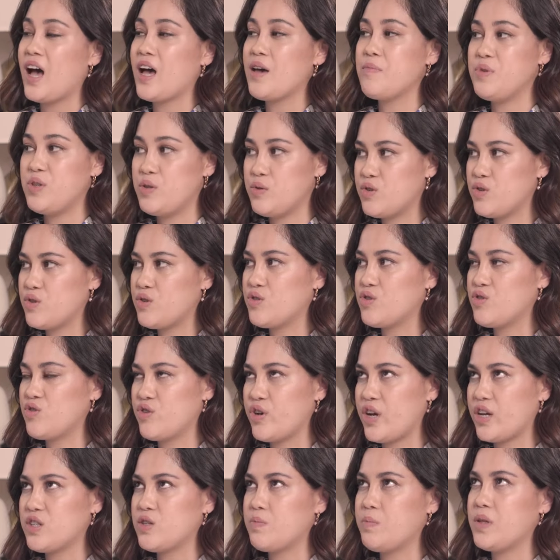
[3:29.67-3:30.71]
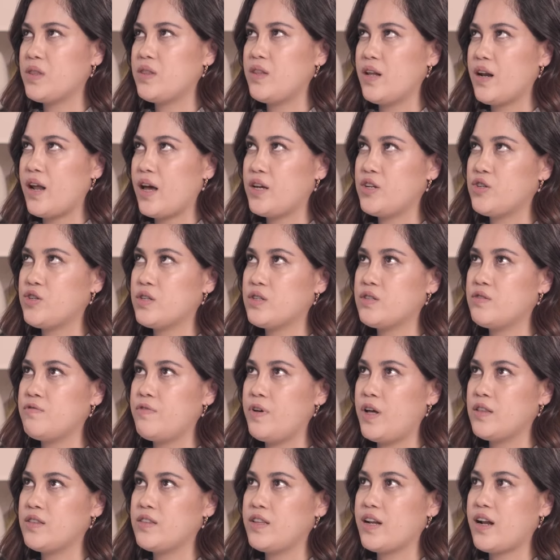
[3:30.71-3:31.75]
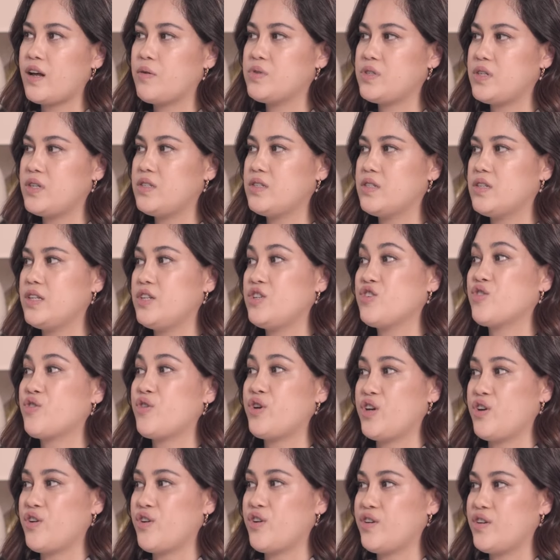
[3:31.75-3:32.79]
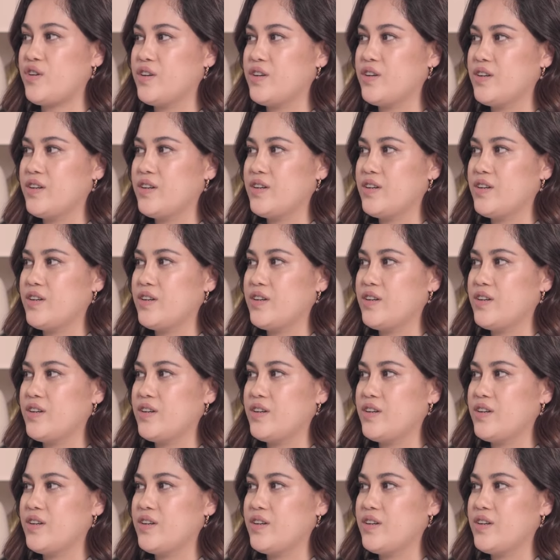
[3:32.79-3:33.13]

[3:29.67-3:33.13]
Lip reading: I'm used to stress, but then I just felt that I was easily triggered.